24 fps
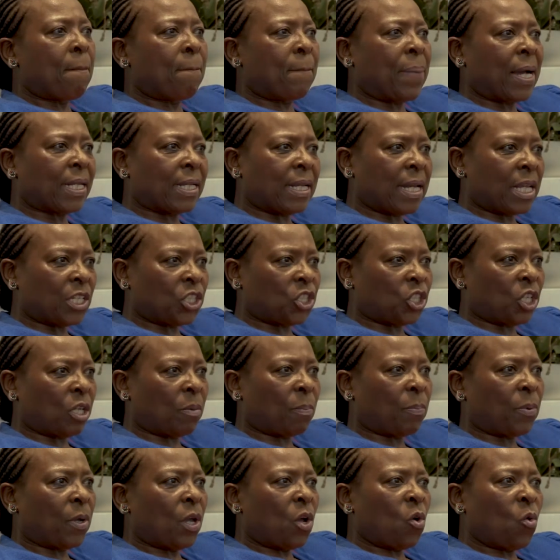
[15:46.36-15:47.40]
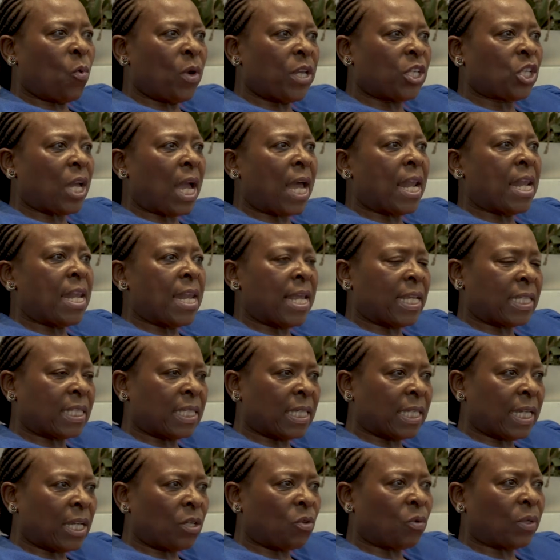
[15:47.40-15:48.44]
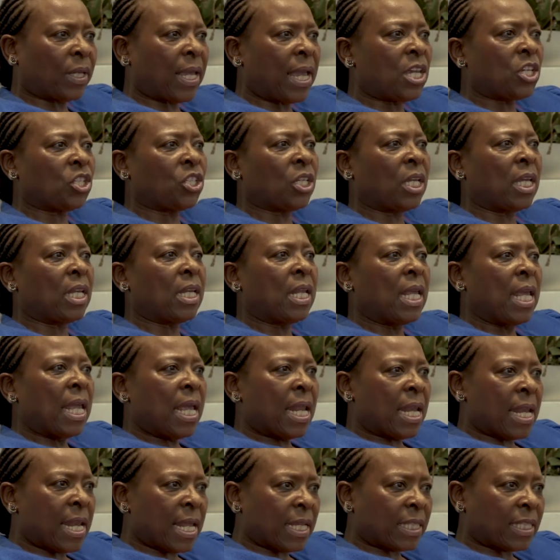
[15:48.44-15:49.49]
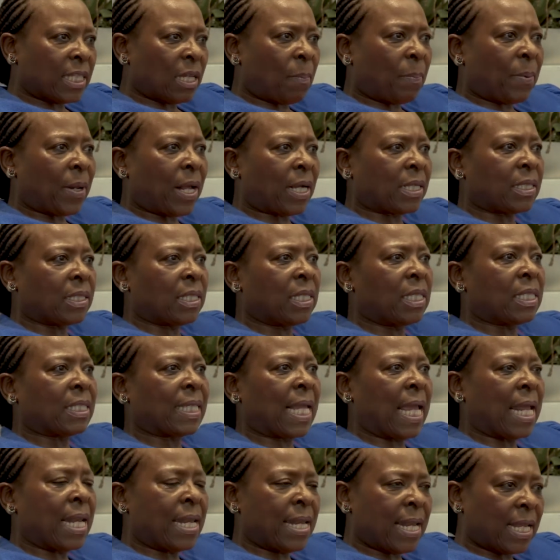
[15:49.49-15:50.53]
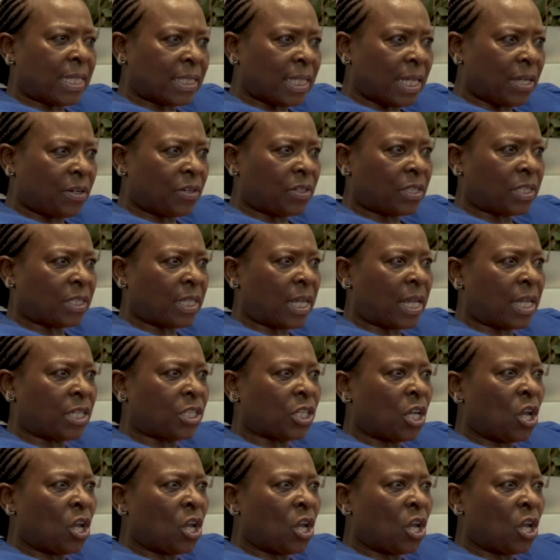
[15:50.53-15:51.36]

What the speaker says: partnerships, which are nursing education, nursing practice, and nursing research.